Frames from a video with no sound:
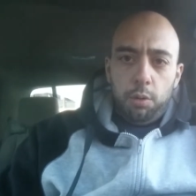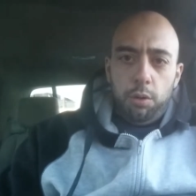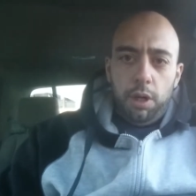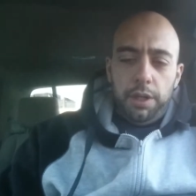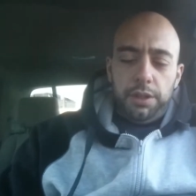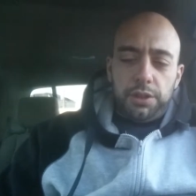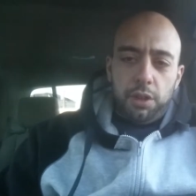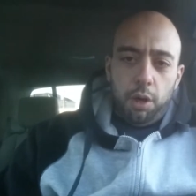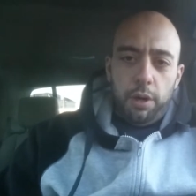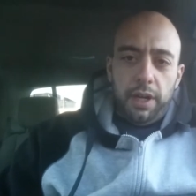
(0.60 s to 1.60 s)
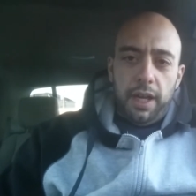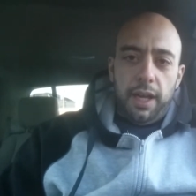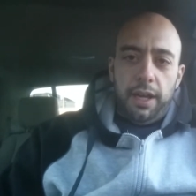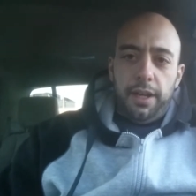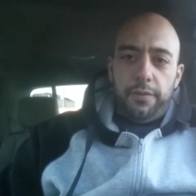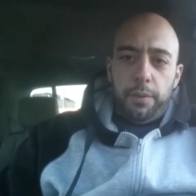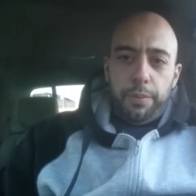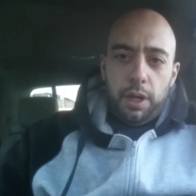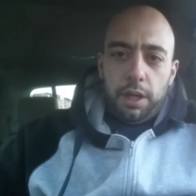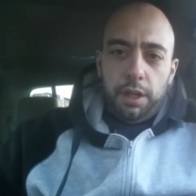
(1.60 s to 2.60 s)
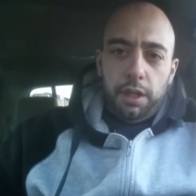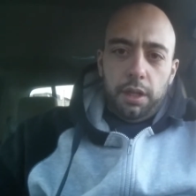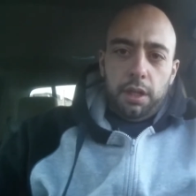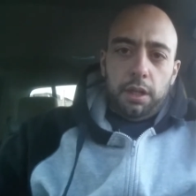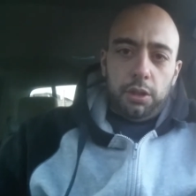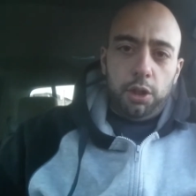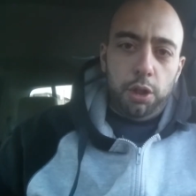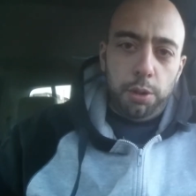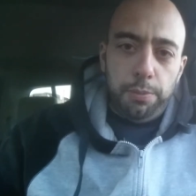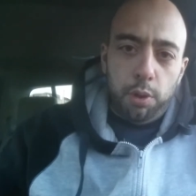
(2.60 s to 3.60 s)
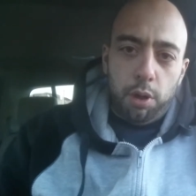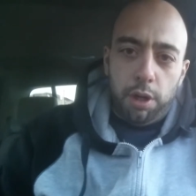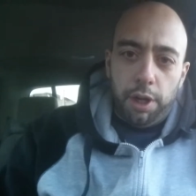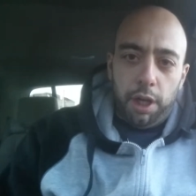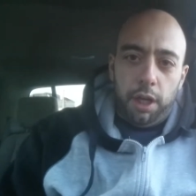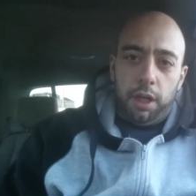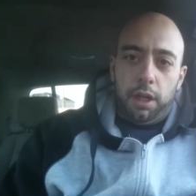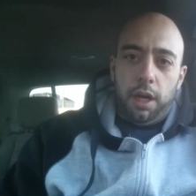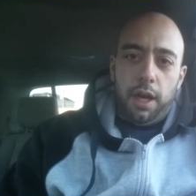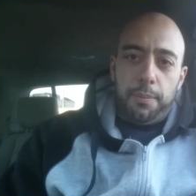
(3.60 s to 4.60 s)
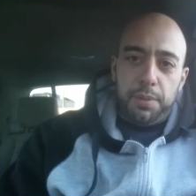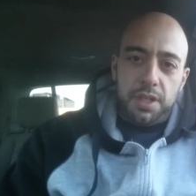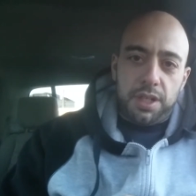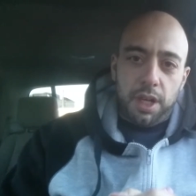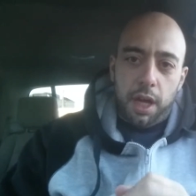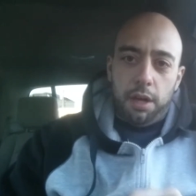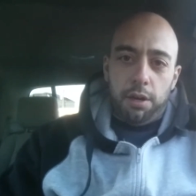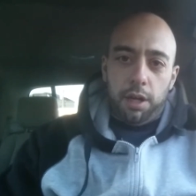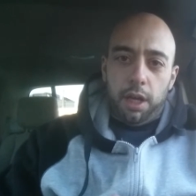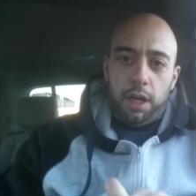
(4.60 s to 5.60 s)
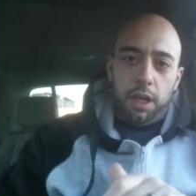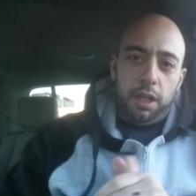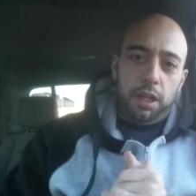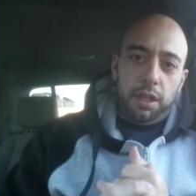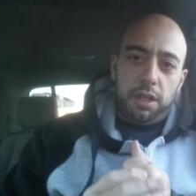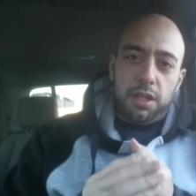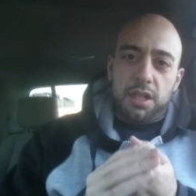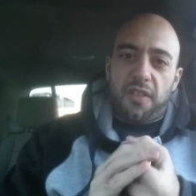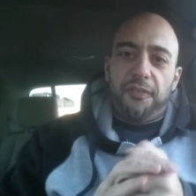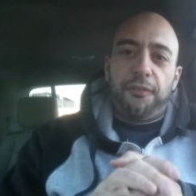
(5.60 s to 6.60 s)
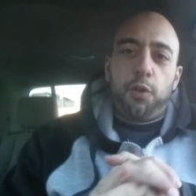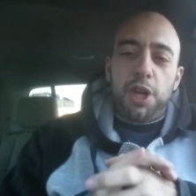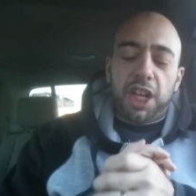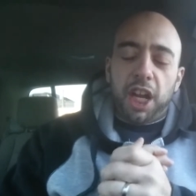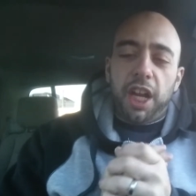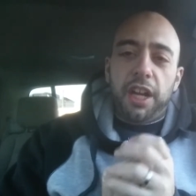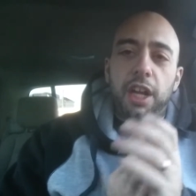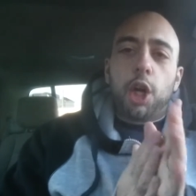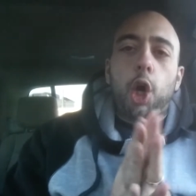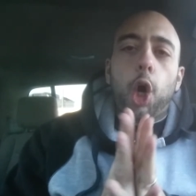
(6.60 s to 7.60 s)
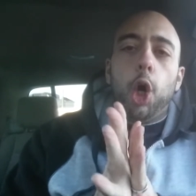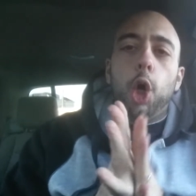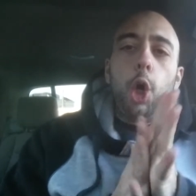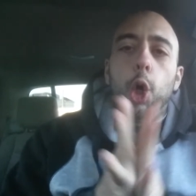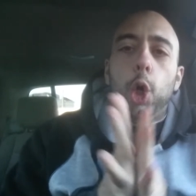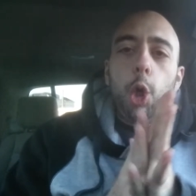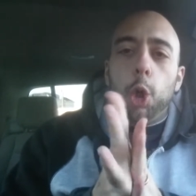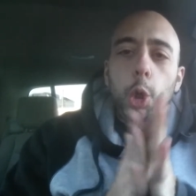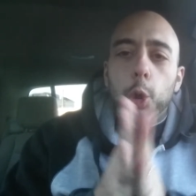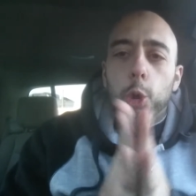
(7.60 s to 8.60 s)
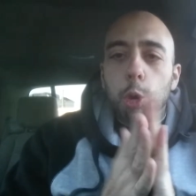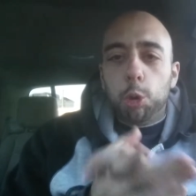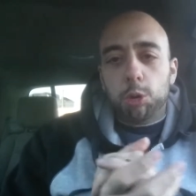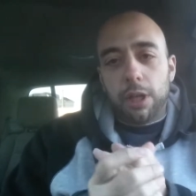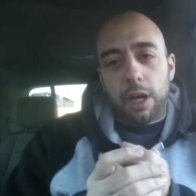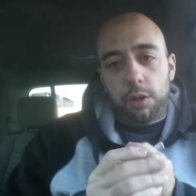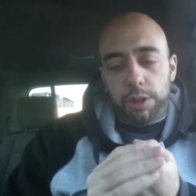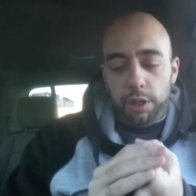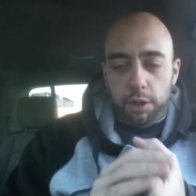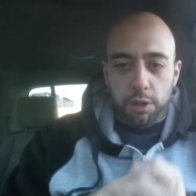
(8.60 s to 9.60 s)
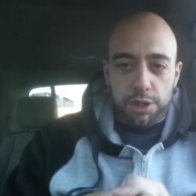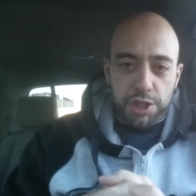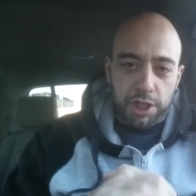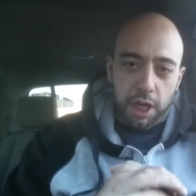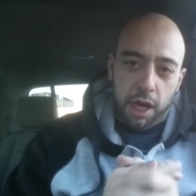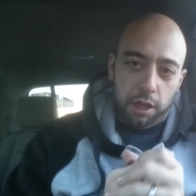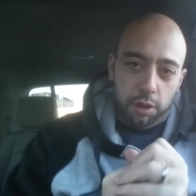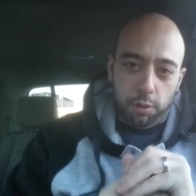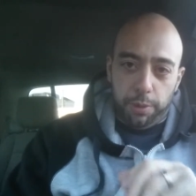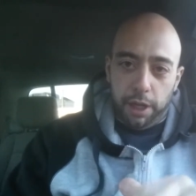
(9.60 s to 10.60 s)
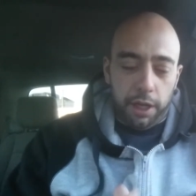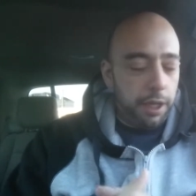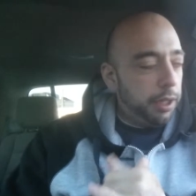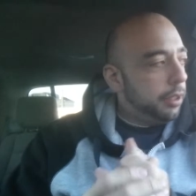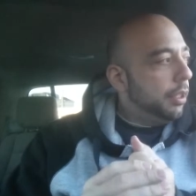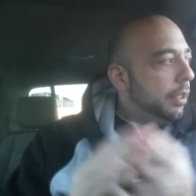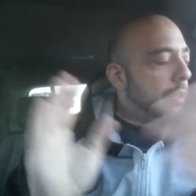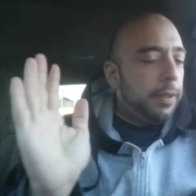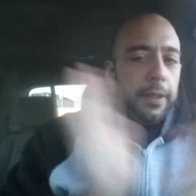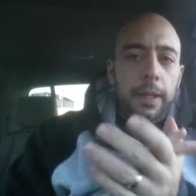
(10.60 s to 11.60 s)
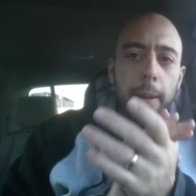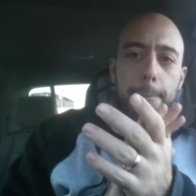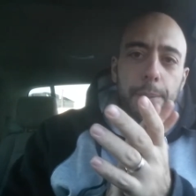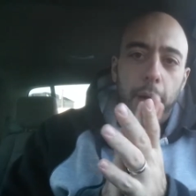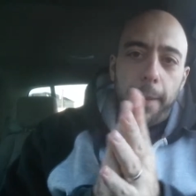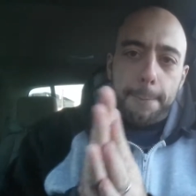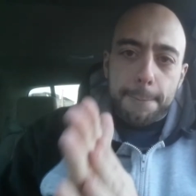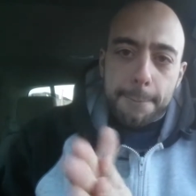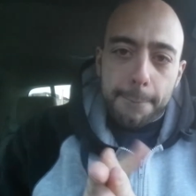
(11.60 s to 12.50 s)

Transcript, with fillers: What is going on, everybody? Good morning. Happy Saturday. It is freaking cold out here in Chicago, man. But